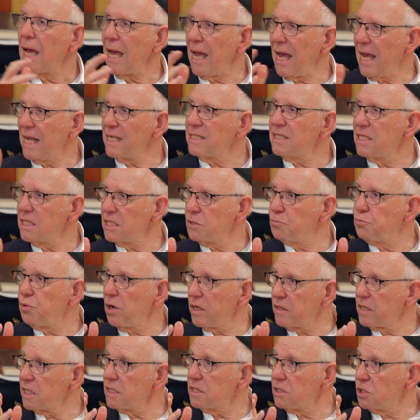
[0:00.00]
As his
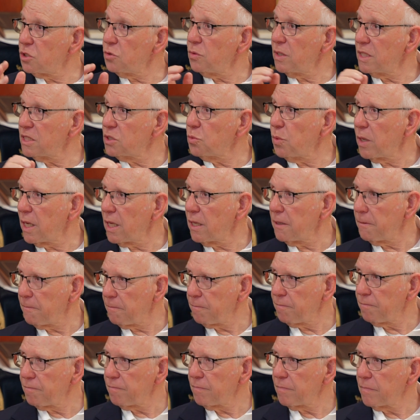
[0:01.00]
brothers do as well.
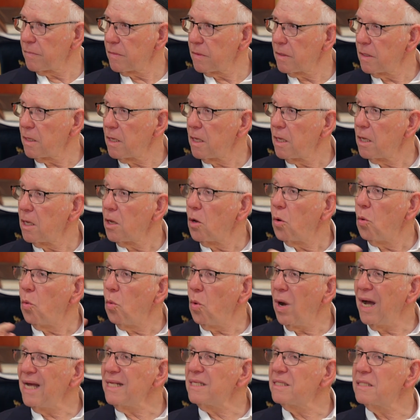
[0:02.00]

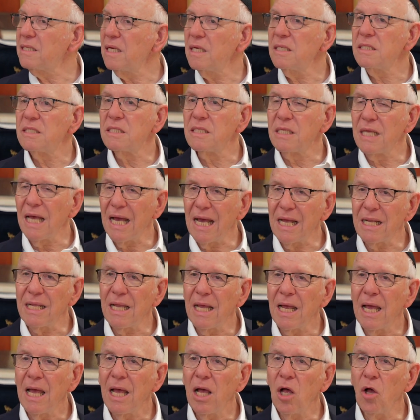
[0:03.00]
What does that
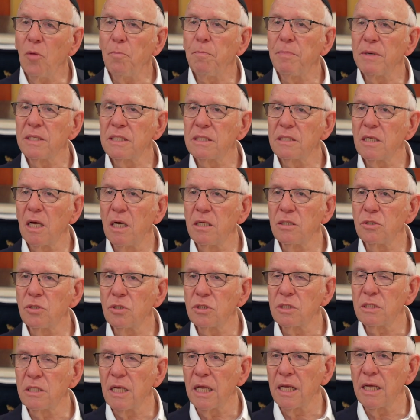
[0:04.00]
help us
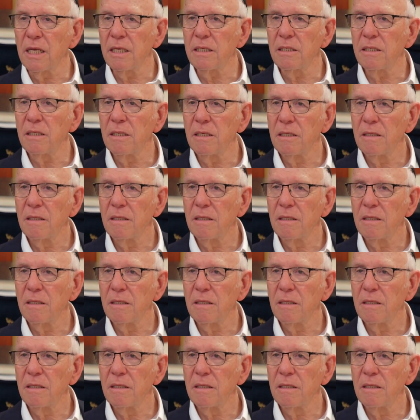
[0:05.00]
understand?